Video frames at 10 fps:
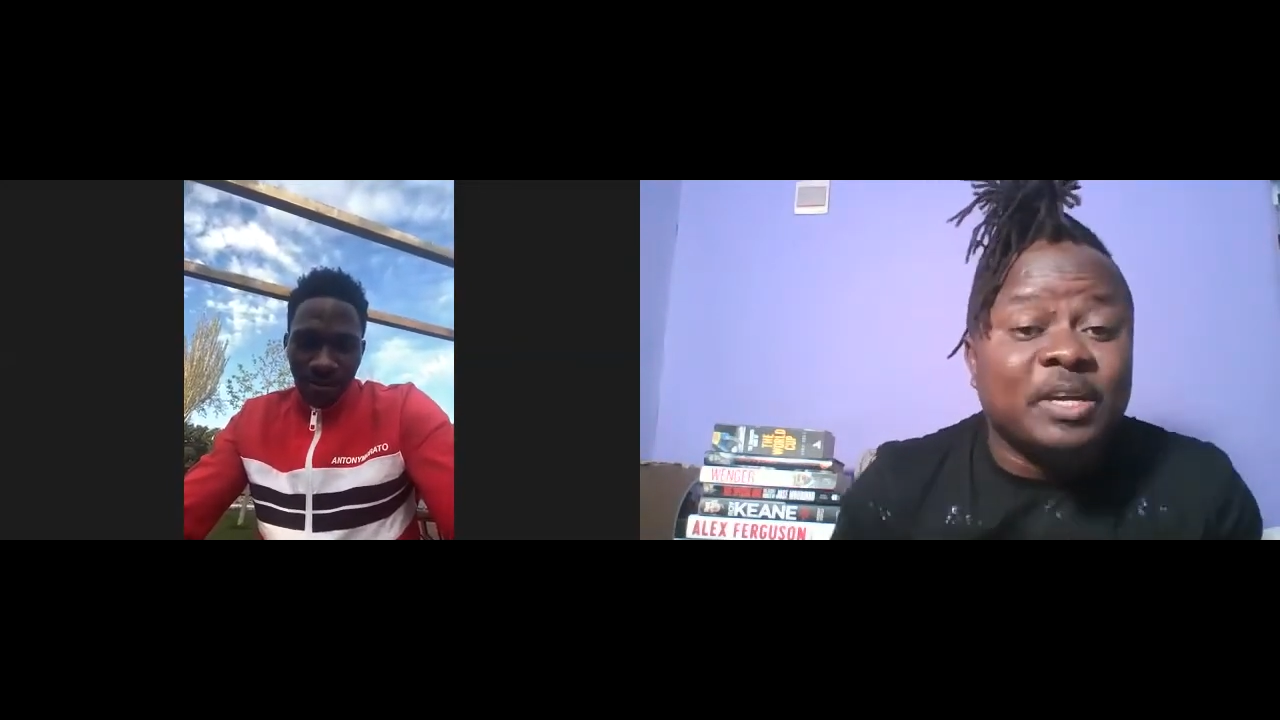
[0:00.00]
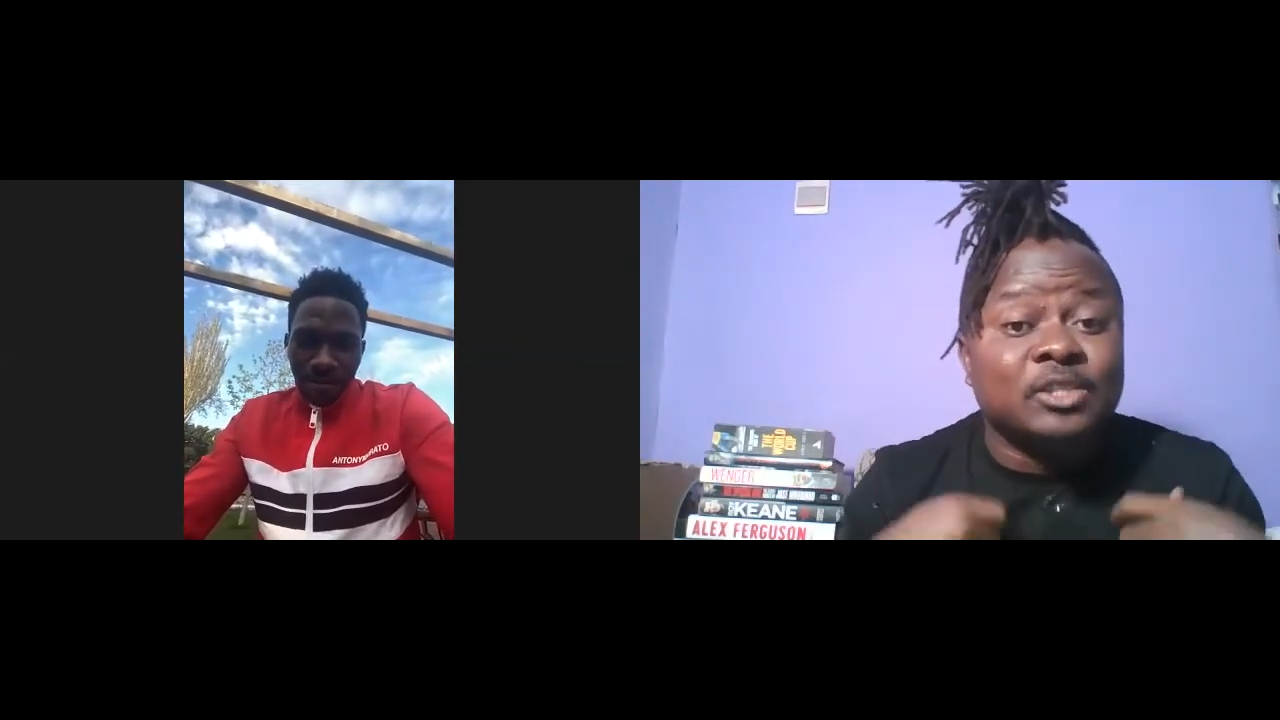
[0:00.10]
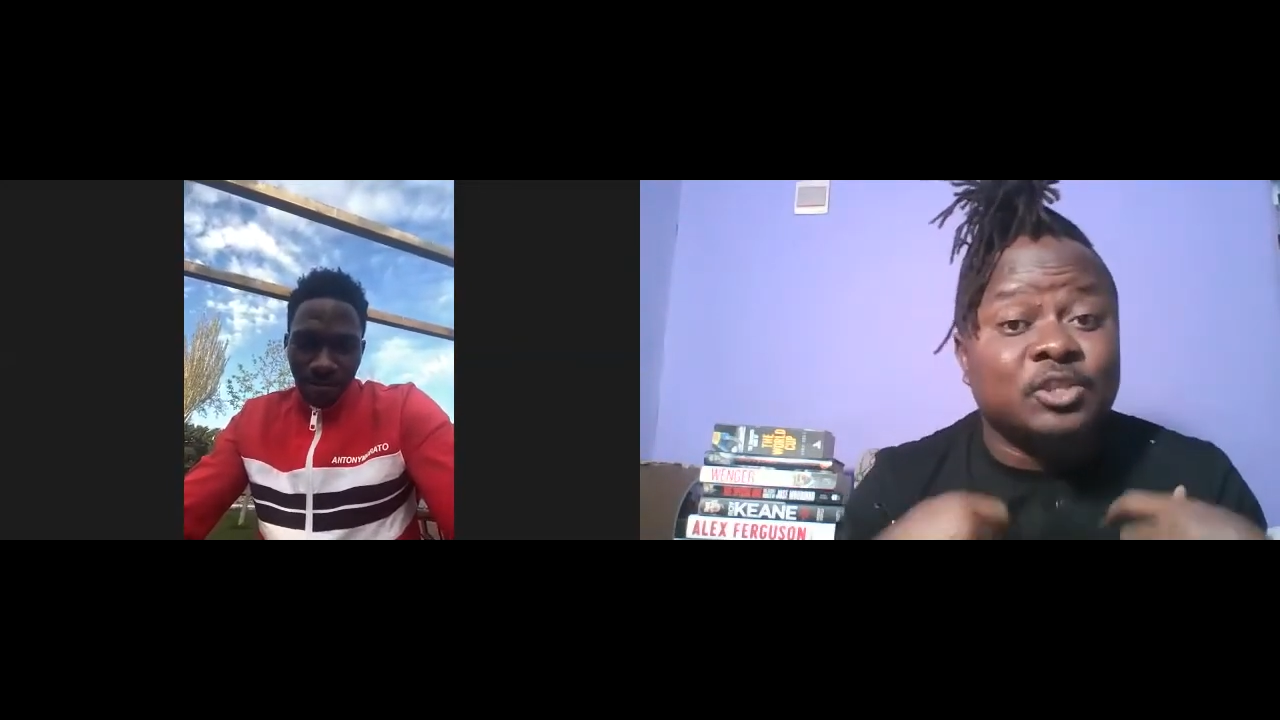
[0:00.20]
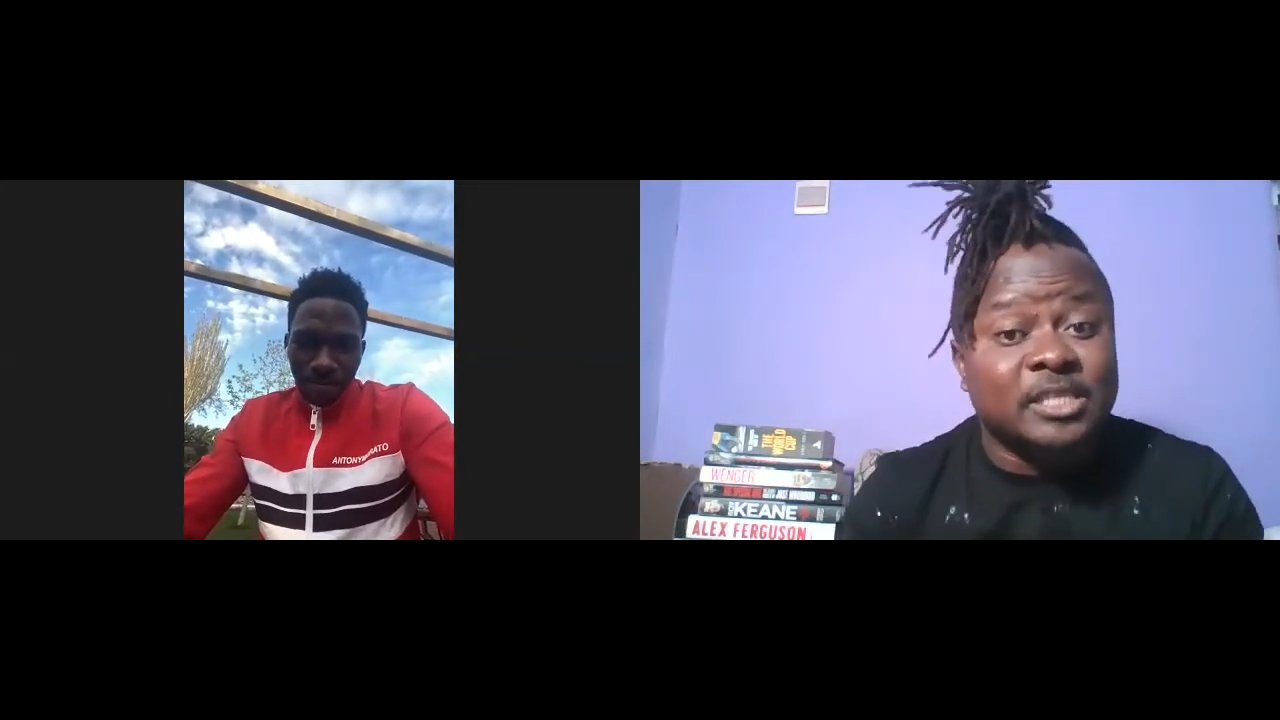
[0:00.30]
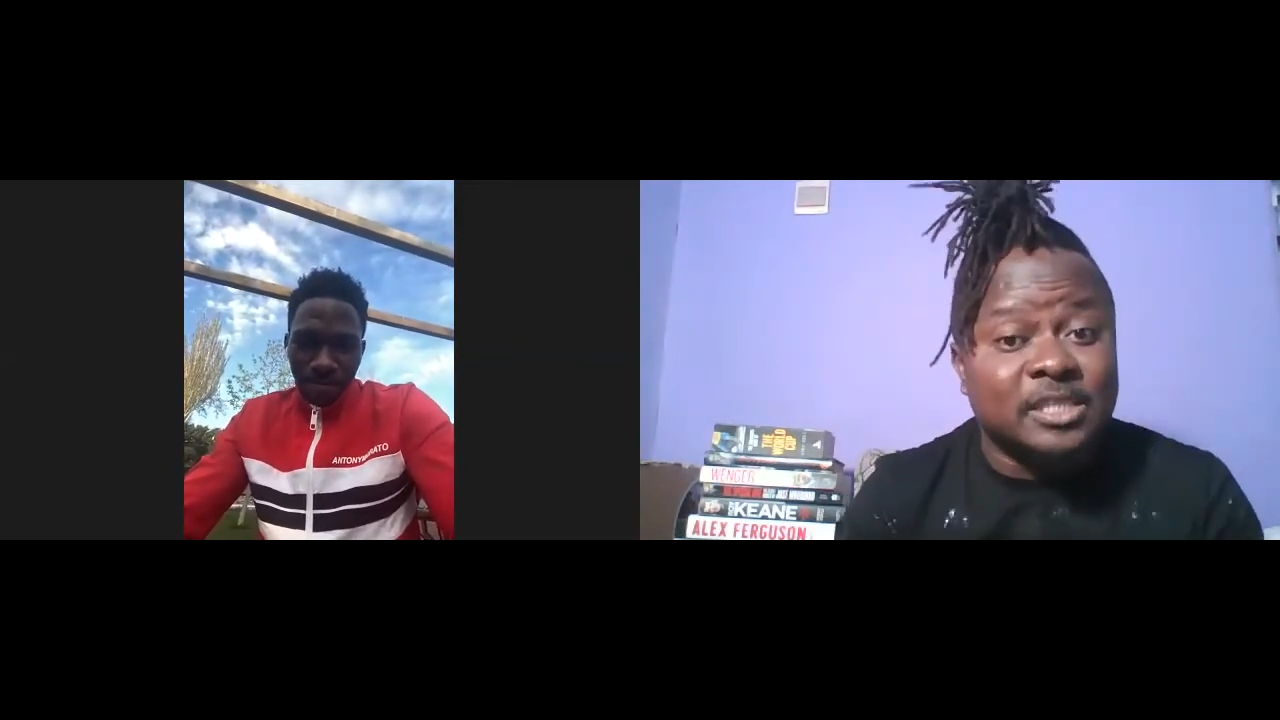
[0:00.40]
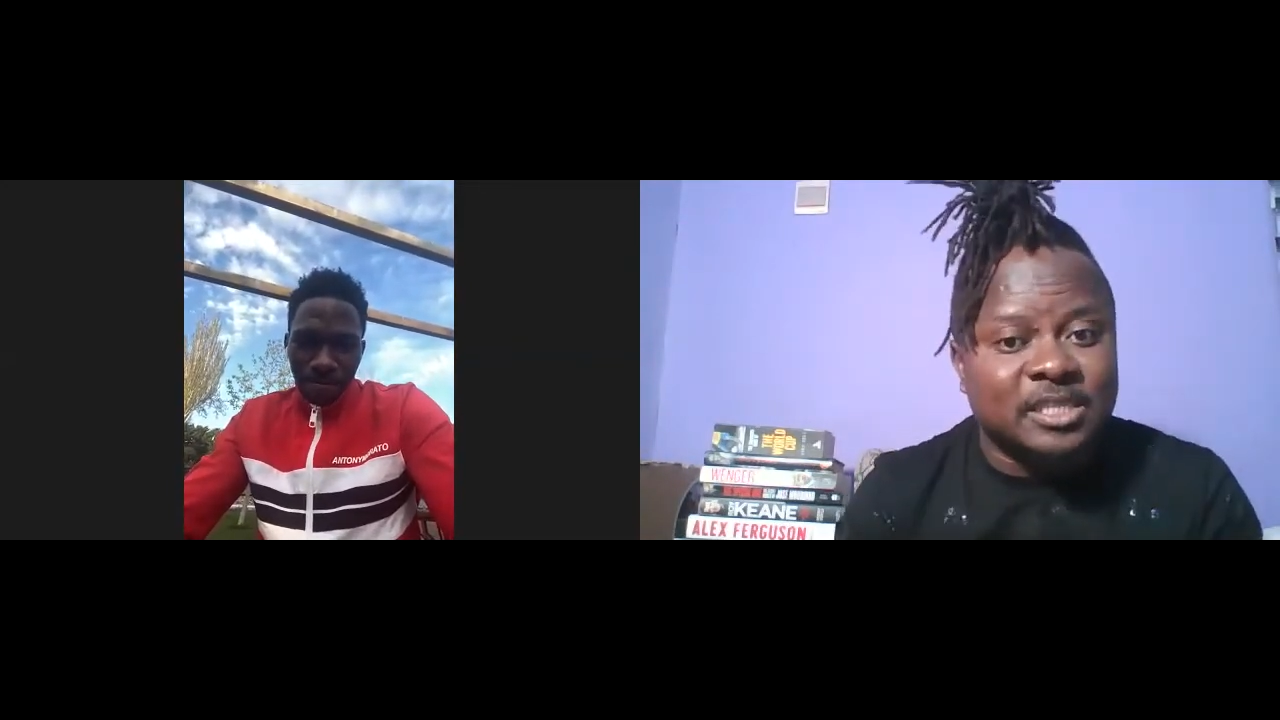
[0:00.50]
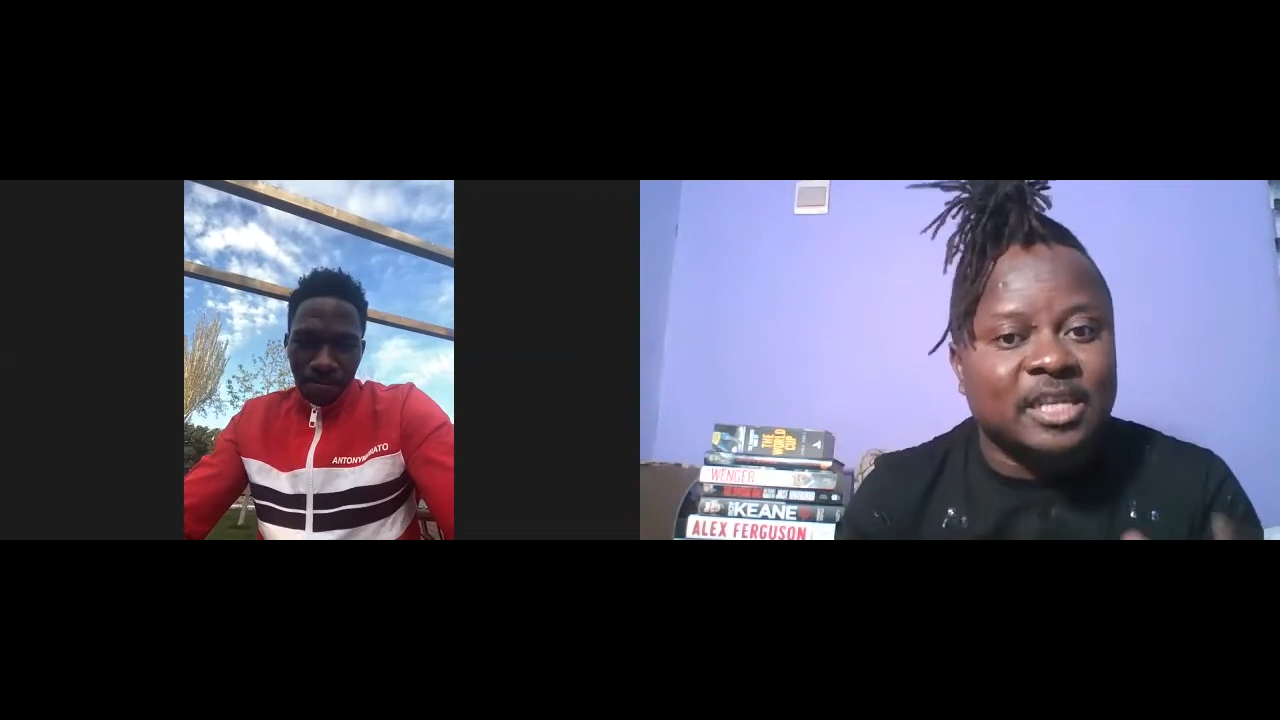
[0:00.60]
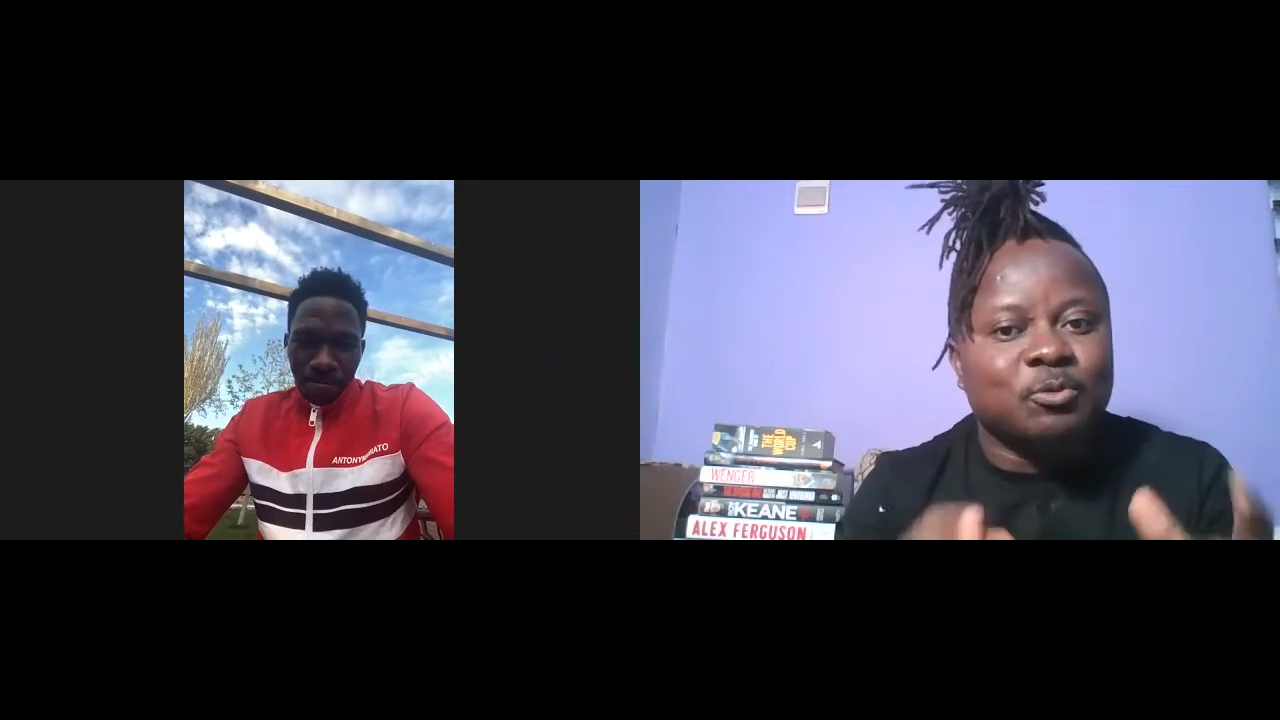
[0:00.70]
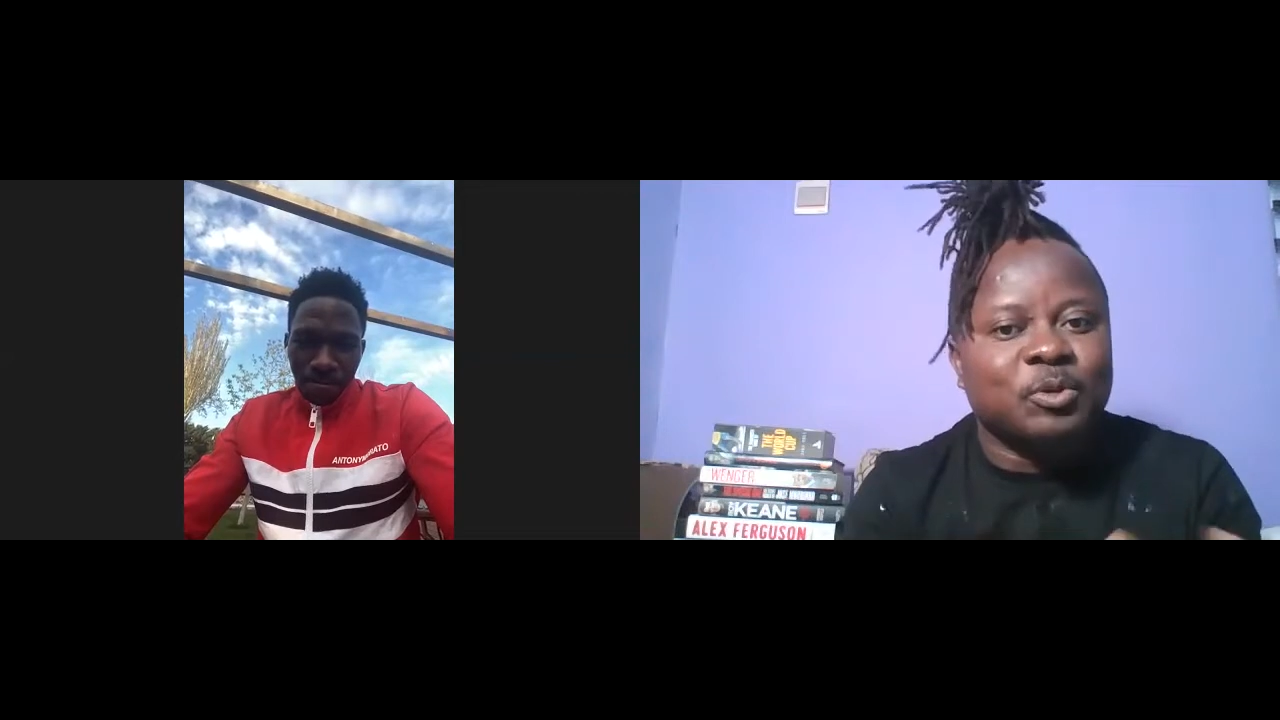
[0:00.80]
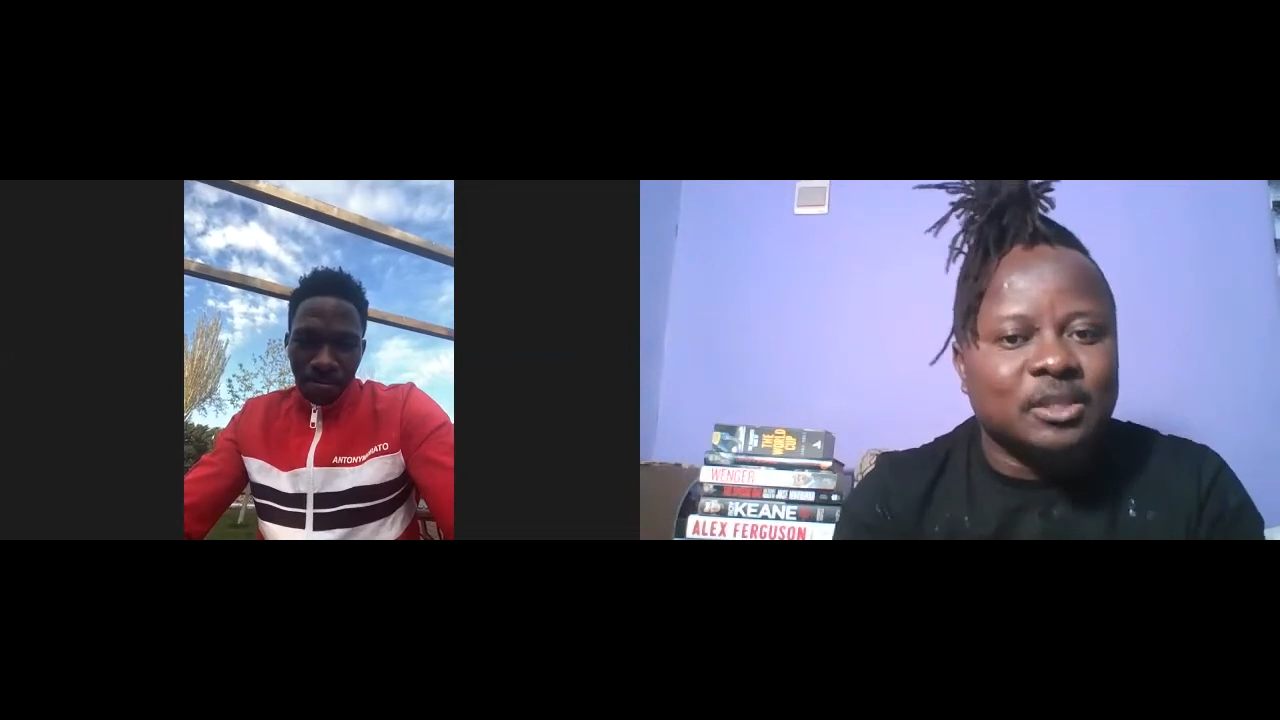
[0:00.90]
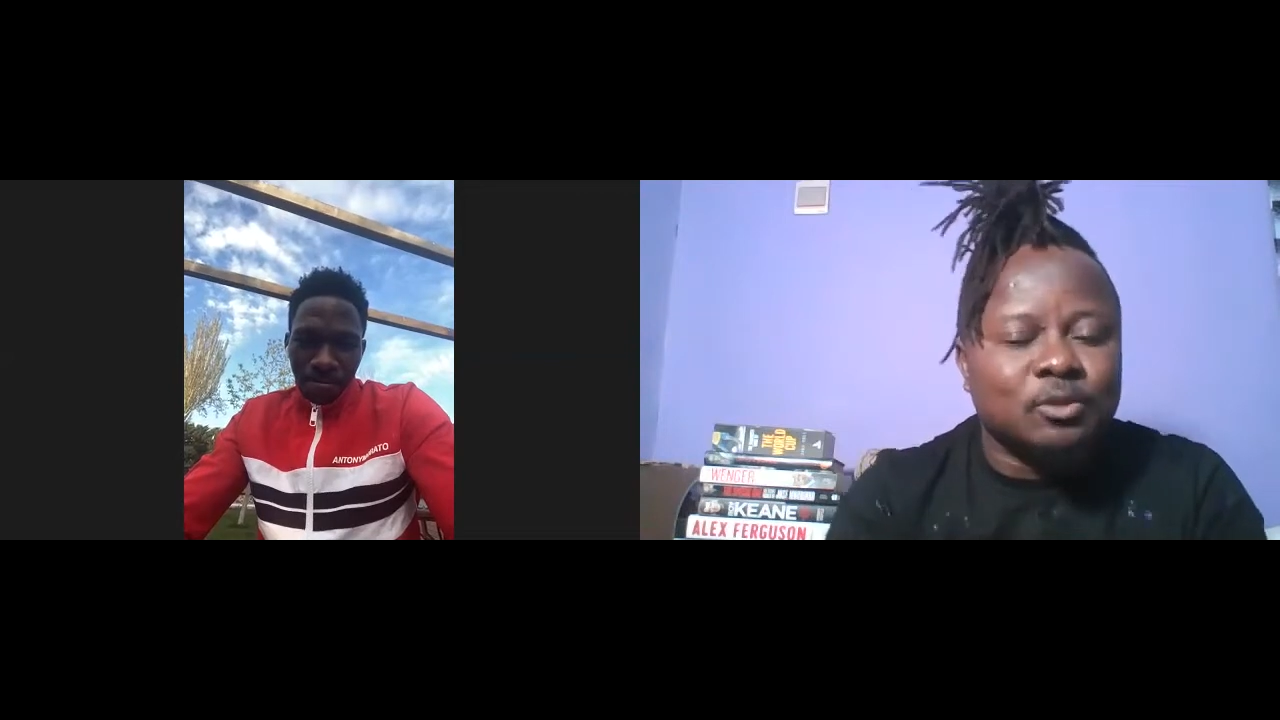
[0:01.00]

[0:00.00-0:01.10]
he dresses anyway.